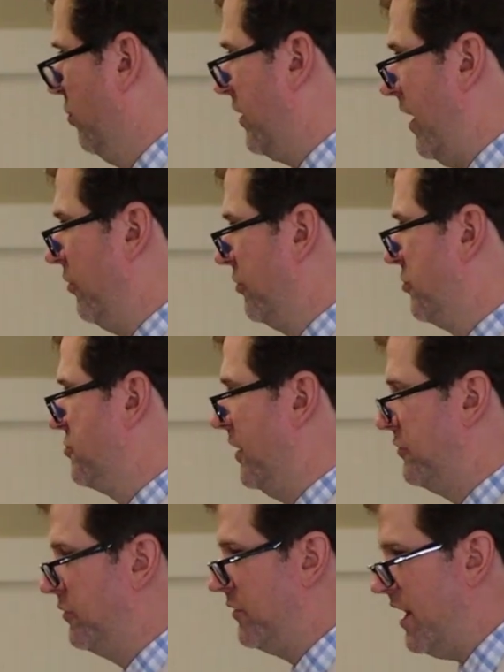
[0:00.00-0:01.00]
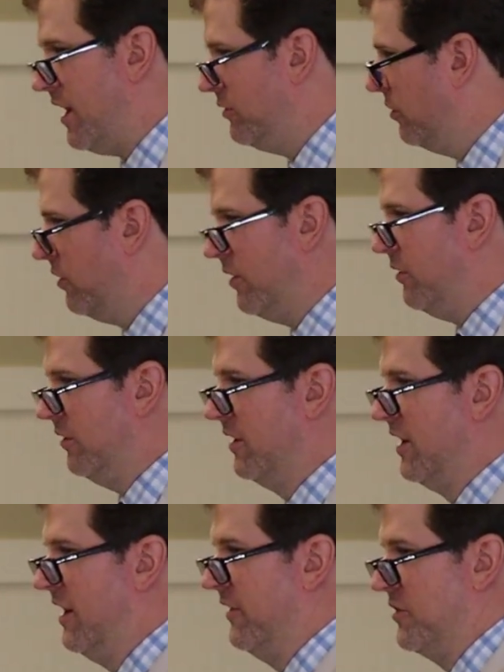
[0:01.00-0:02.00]
Well, Calhoun addresses that. No.
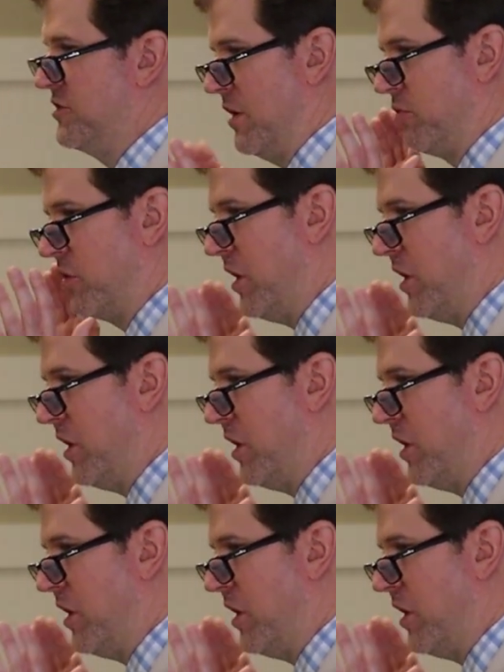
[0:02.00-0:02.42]
The general